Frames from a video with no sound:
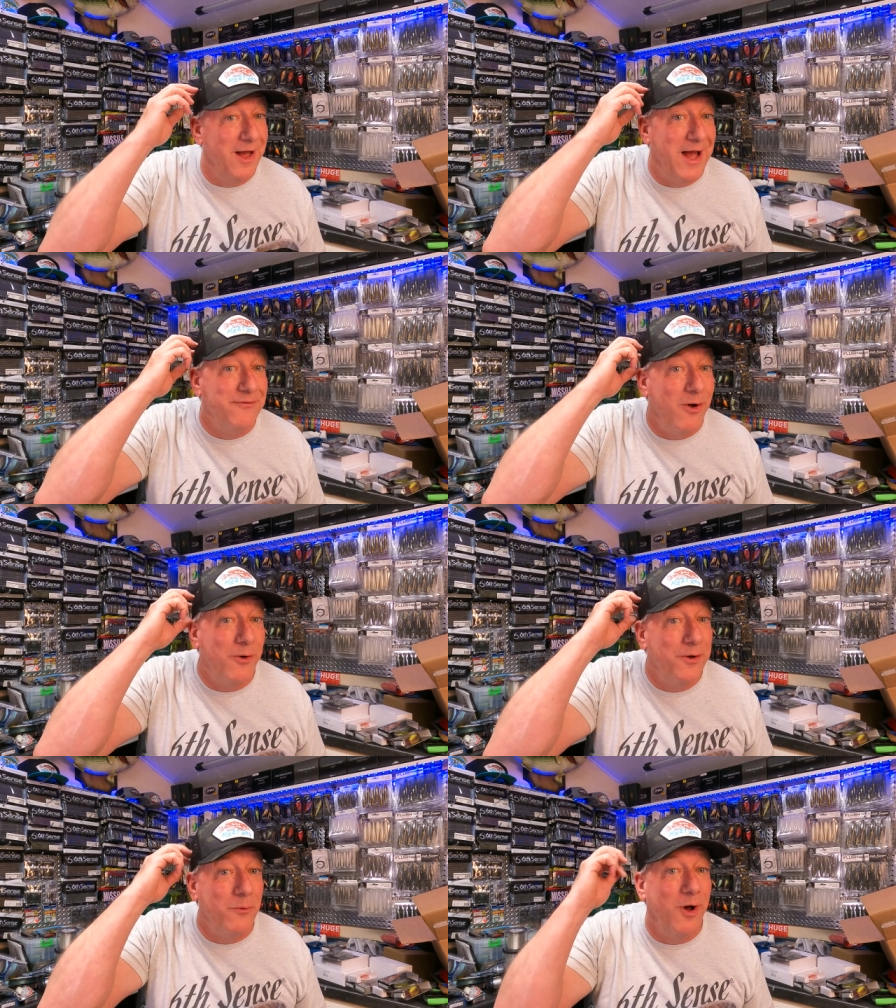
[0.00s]
I've
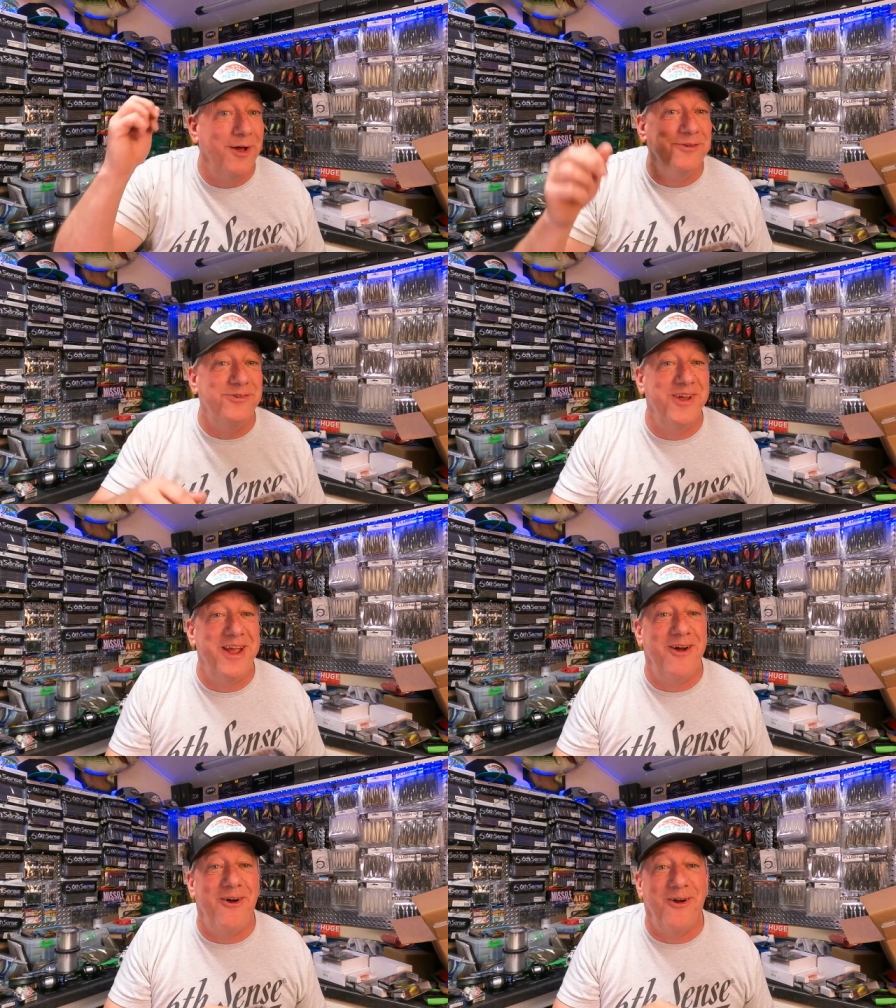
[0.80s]
already watched
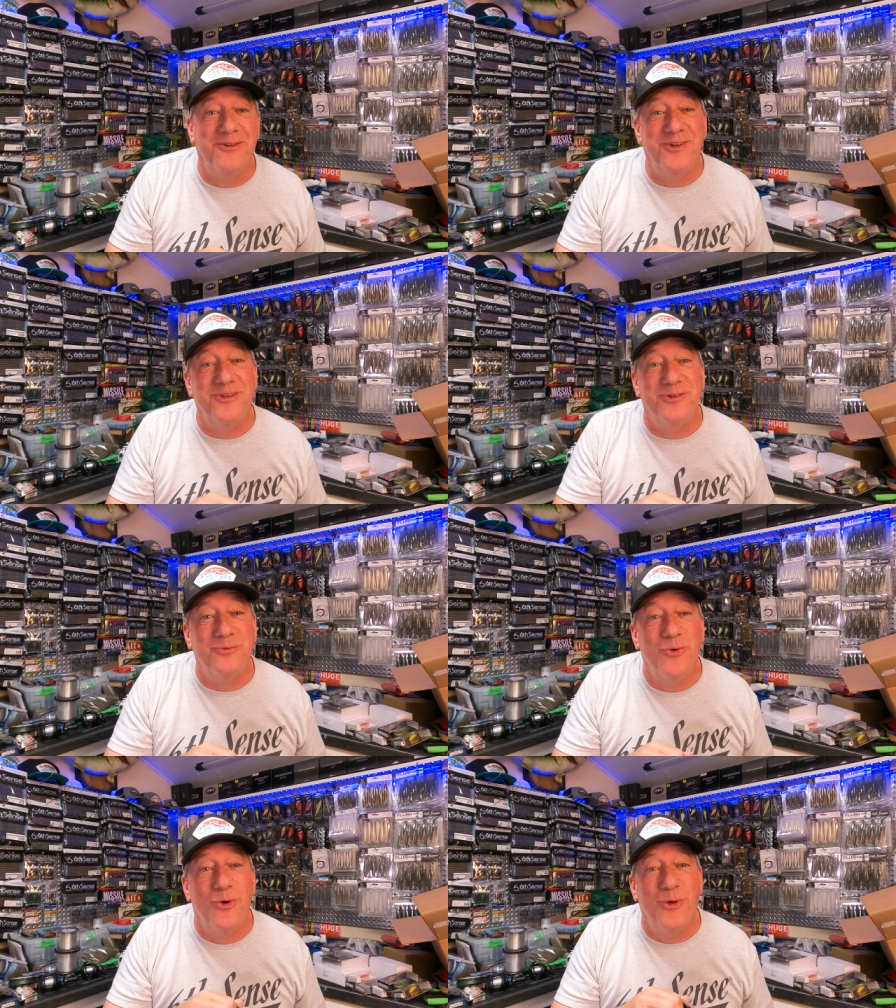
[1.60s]
JR,
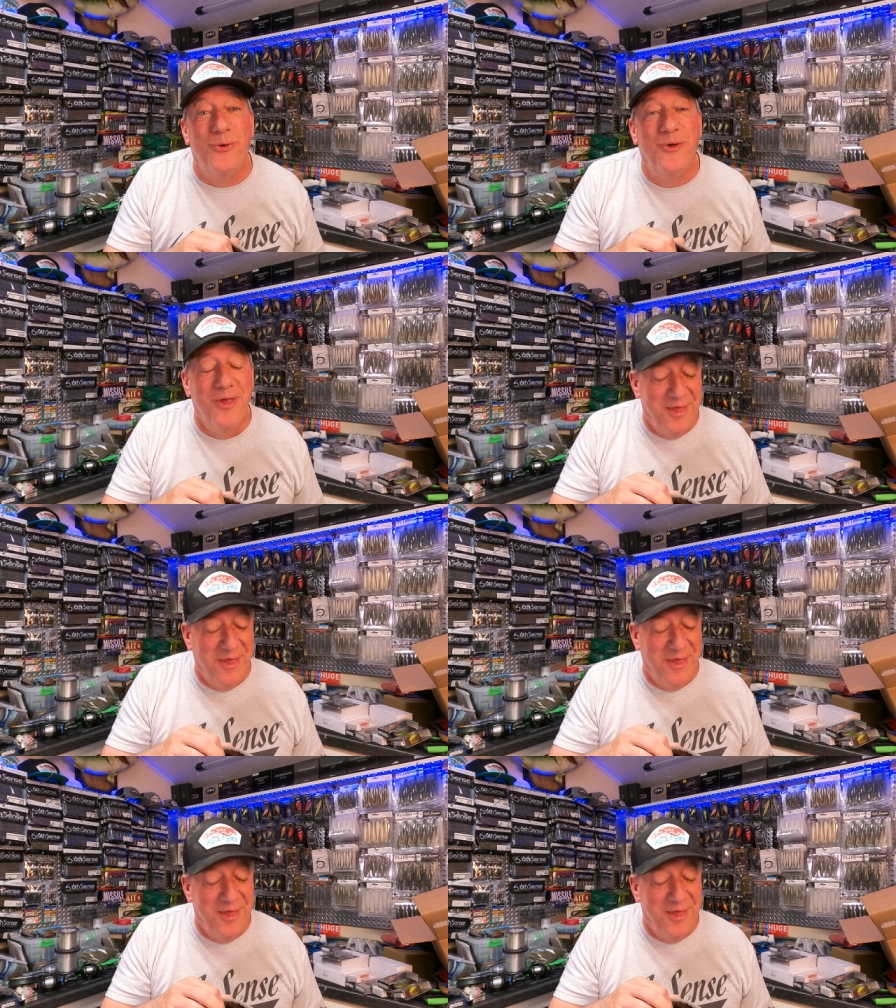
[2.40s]
Justin Royal,